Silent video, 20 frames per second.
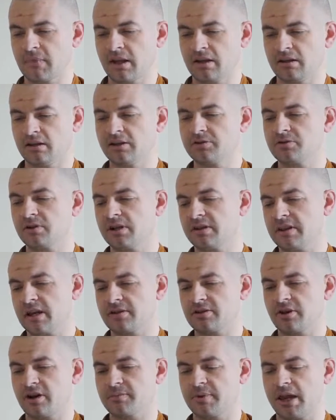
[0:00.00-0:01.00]
Literally at that
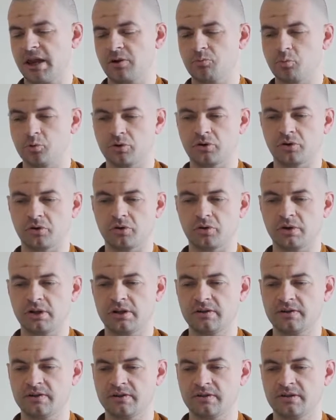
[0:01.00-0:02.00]
time they had wooden
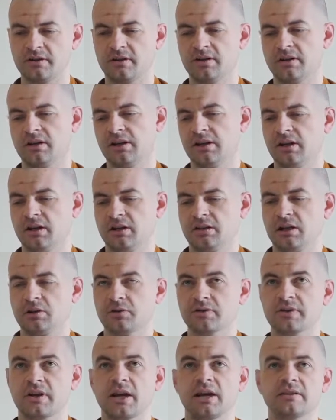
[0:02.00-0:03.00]
coins. They
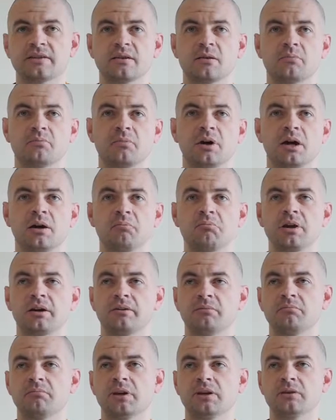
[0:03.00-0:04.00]
also had some
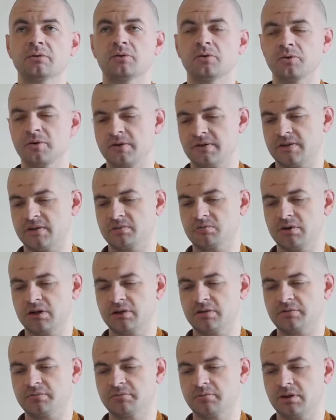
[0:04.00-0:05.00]
metal coins as
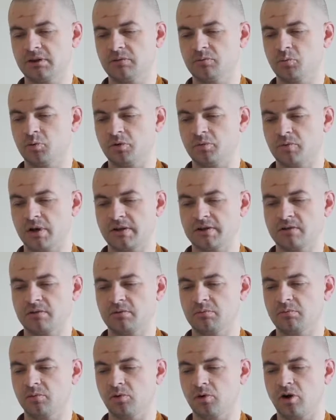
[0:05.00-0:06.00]
well, but the wooden ones
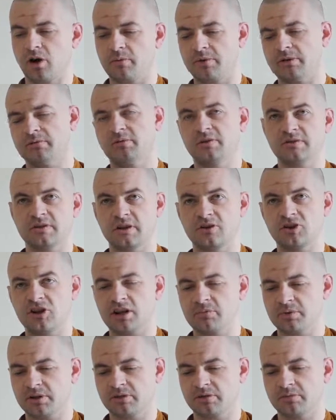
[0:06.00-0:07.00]
are more common because they're
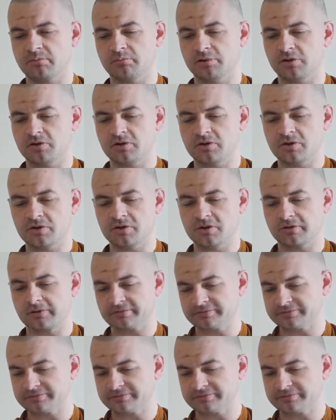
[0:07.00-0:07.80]
cheaper to produce.